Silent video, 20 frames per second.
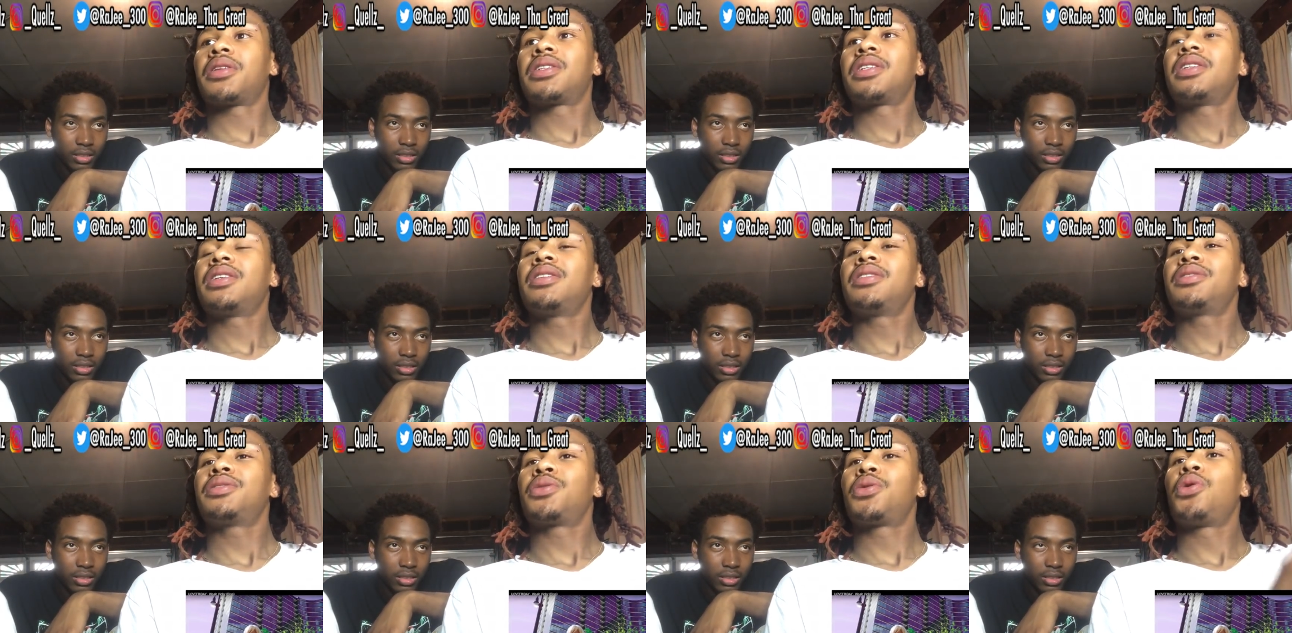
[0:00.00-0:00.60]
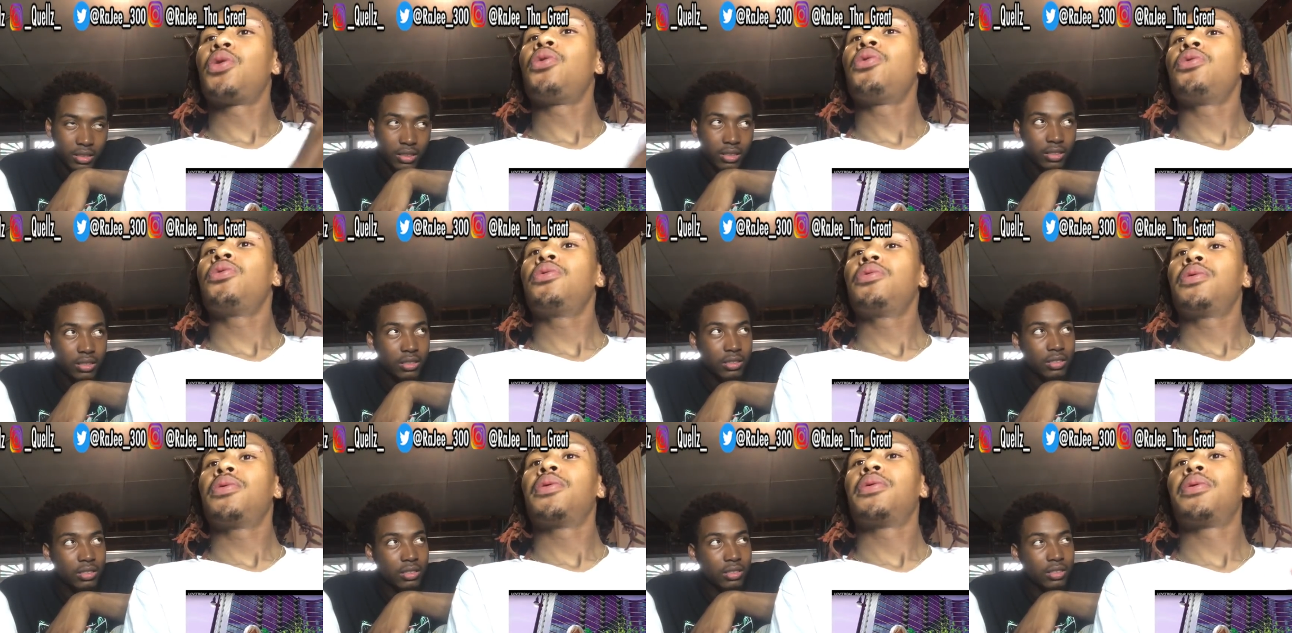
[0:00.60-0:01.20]
Speaker 1: she's
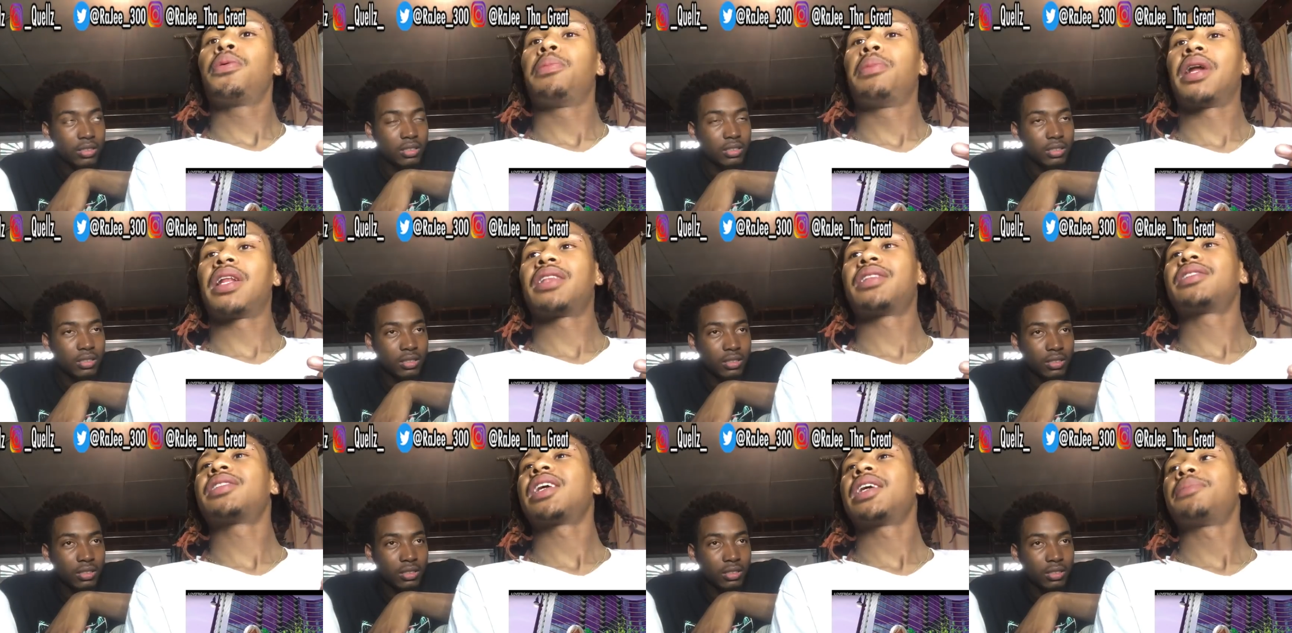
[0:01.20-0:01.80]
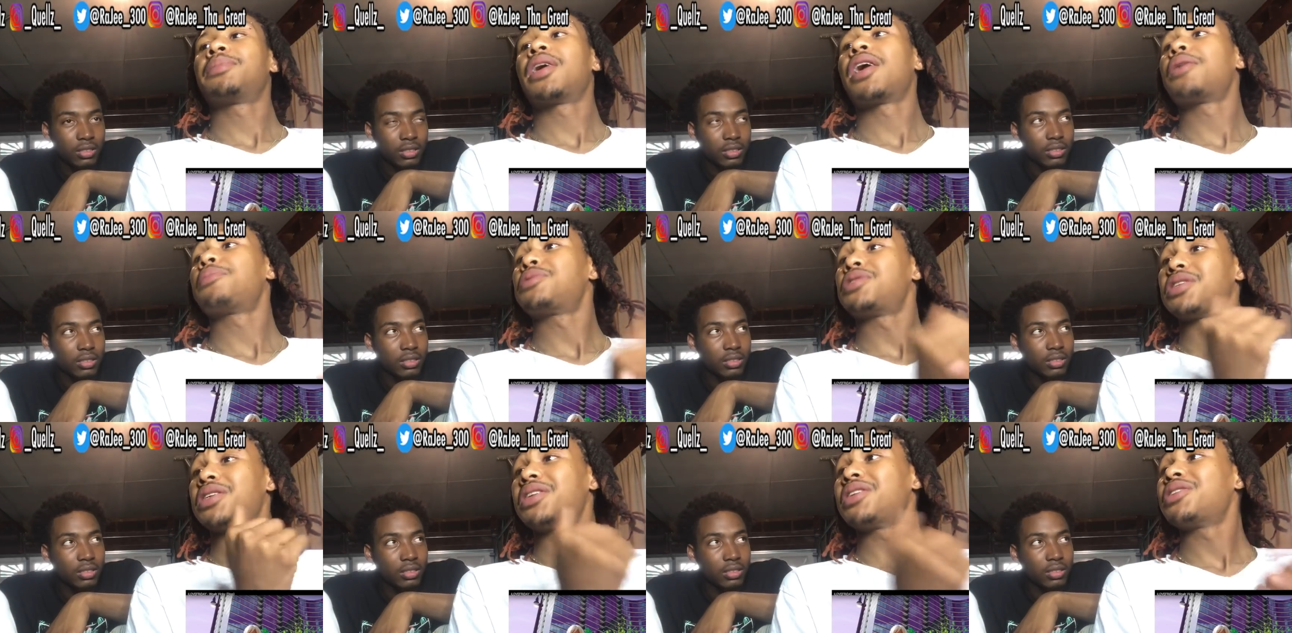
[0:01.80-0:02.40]
cool, but at the same time
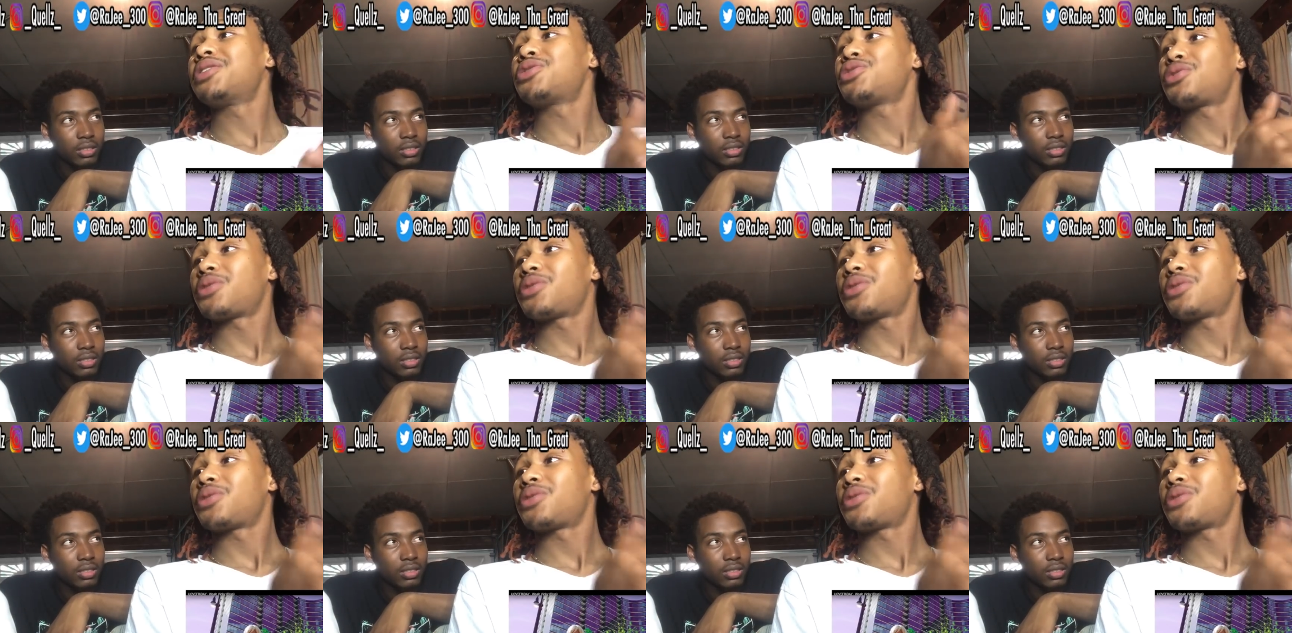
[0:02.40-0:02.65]
she is